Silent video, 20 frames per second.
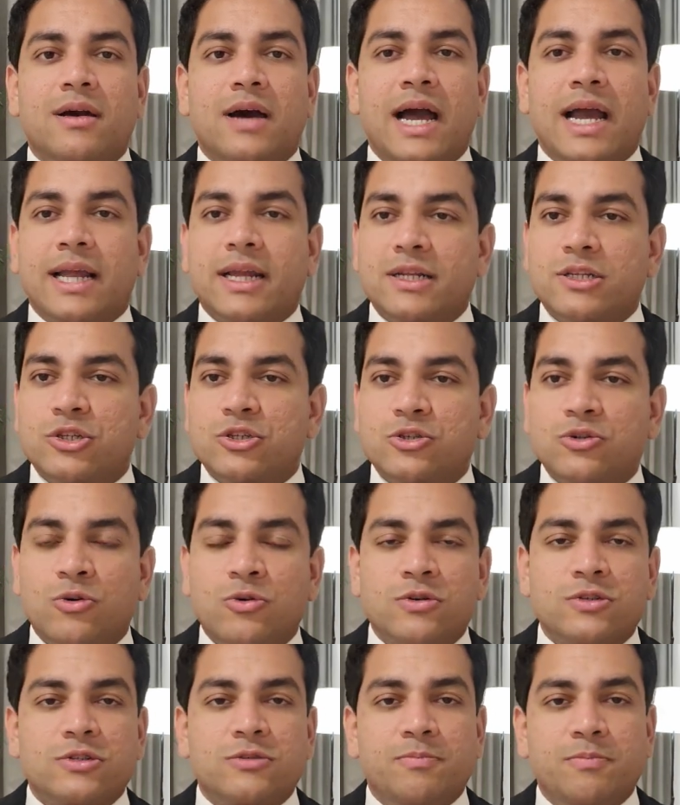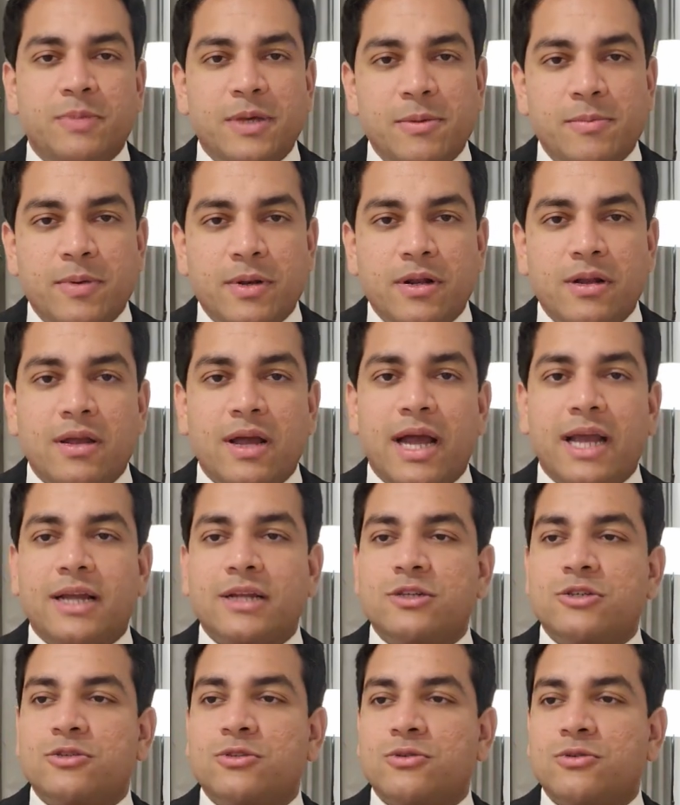I can source people, I
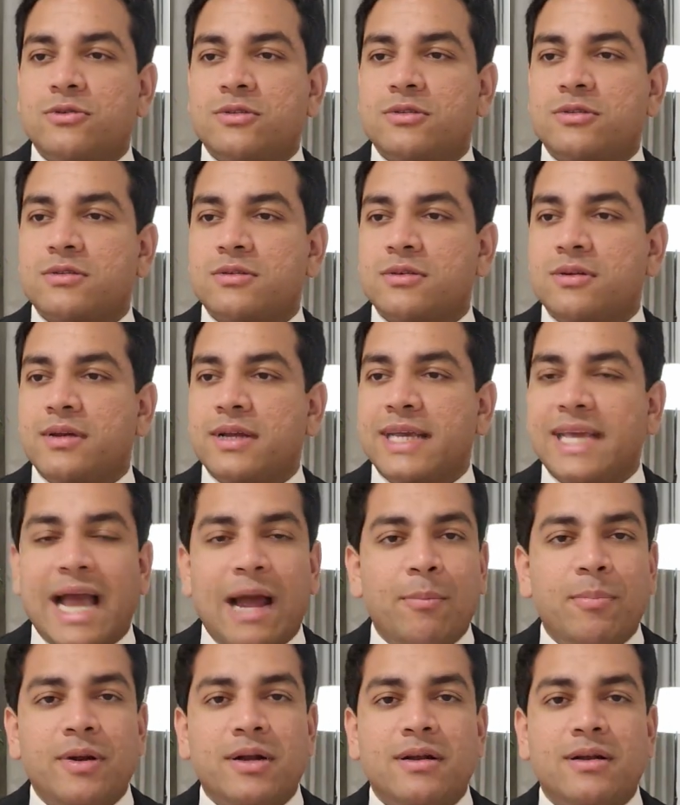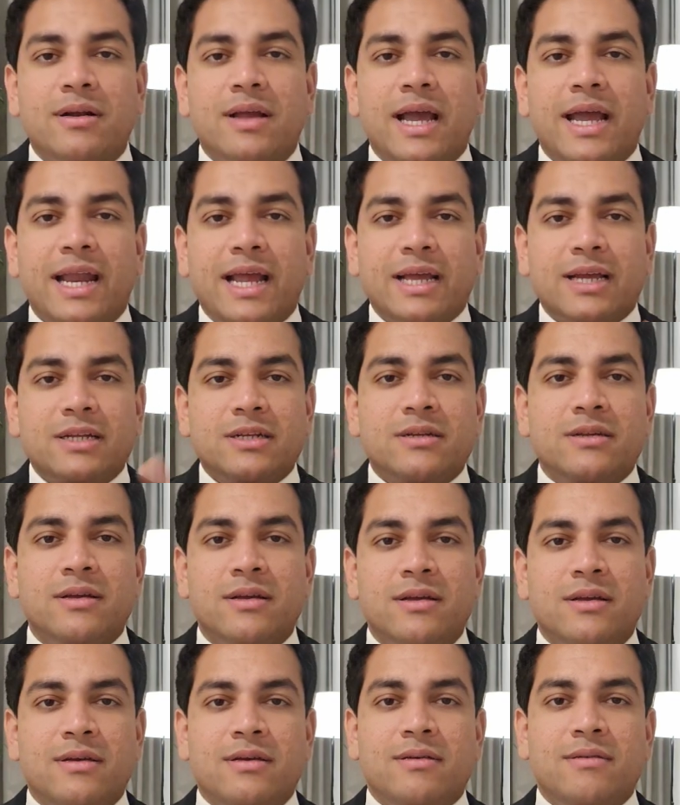can source capital, and I
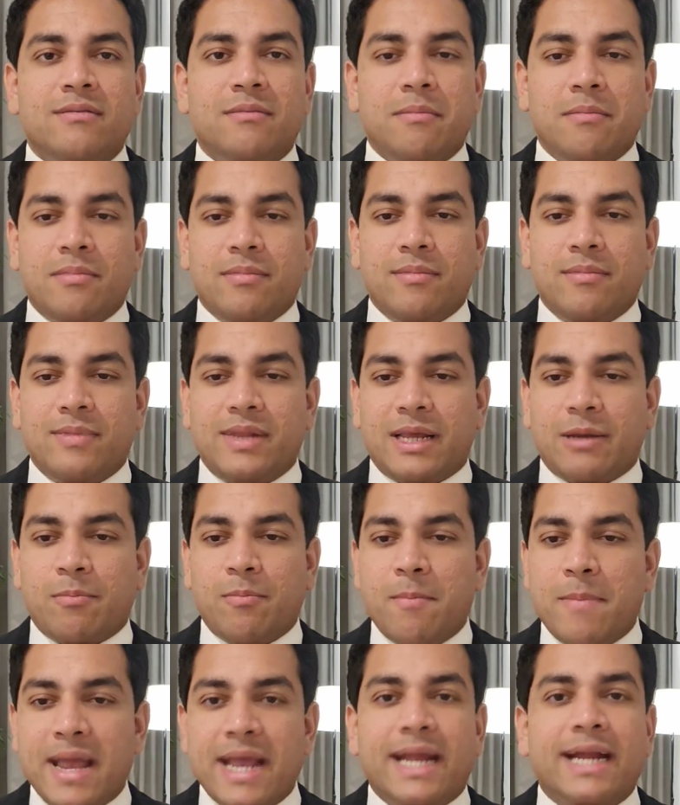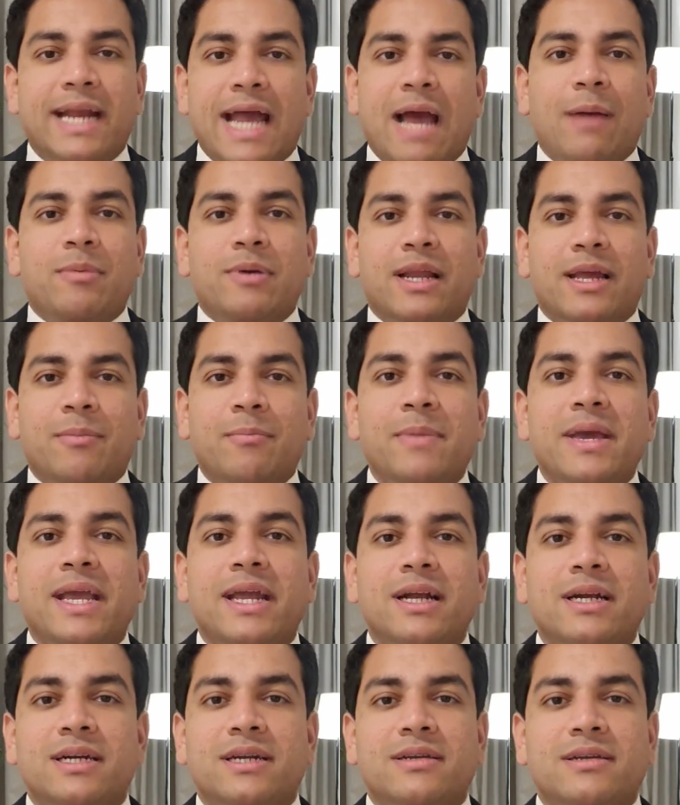can like make it happen, like
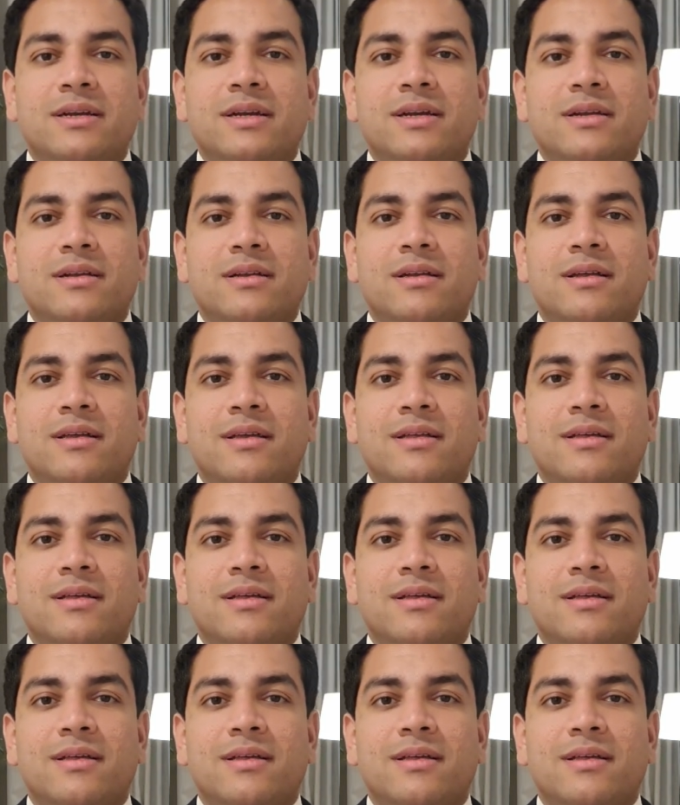make it real.